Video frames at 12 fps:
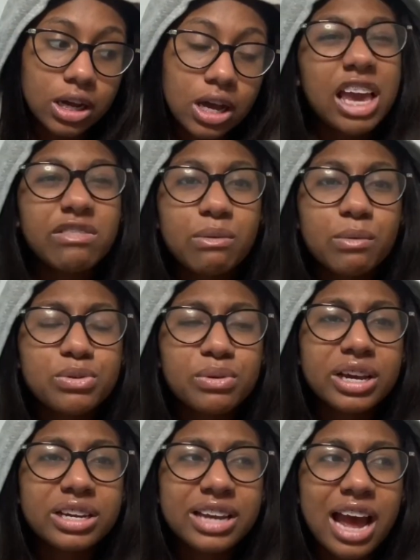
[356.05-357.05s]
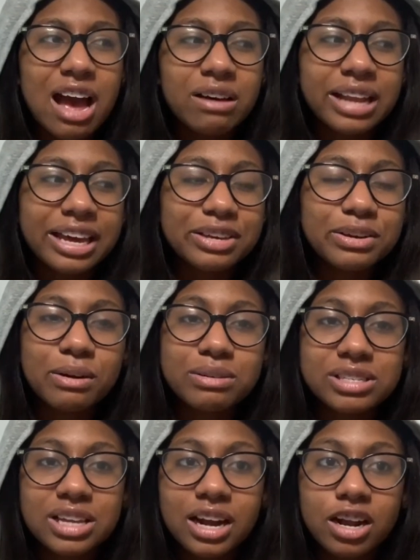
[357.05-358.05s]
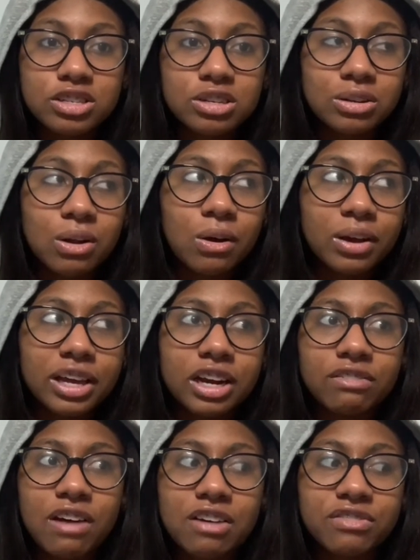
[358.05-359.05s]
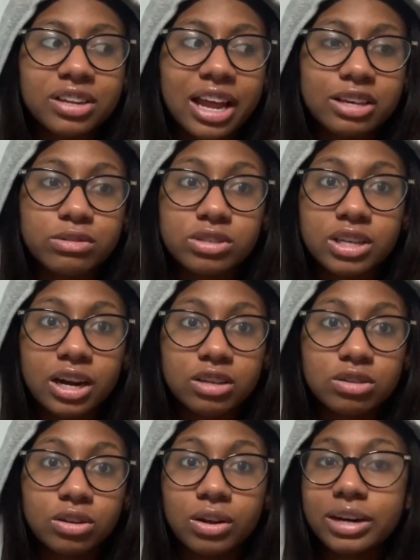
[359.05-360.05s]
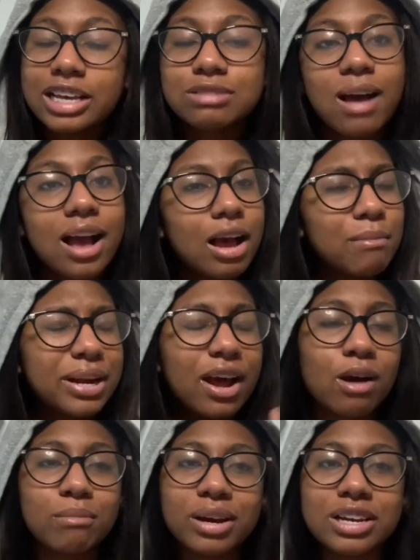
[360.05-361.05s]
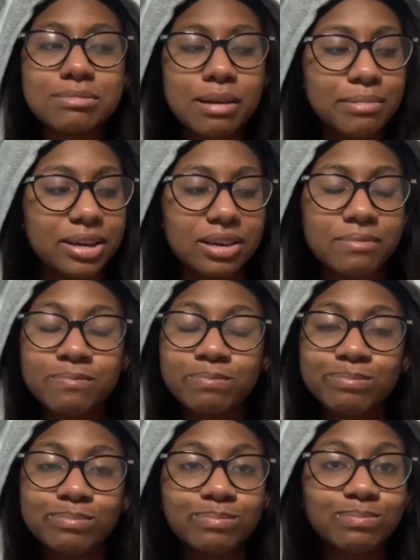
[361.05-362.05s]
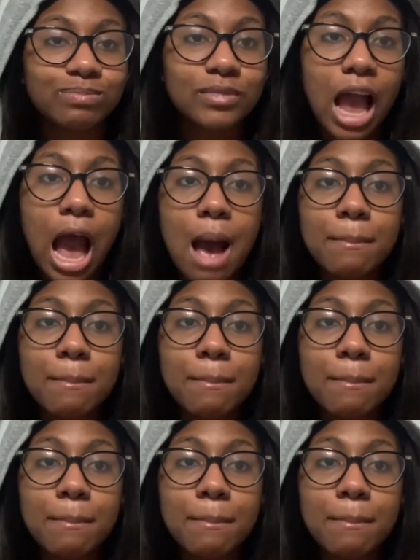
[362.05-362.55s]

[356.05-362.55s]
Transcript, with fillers: Even when you get down, like you don't stay there too long. And if I feel like you stay there too long, that's why I come in to help because baby, I'm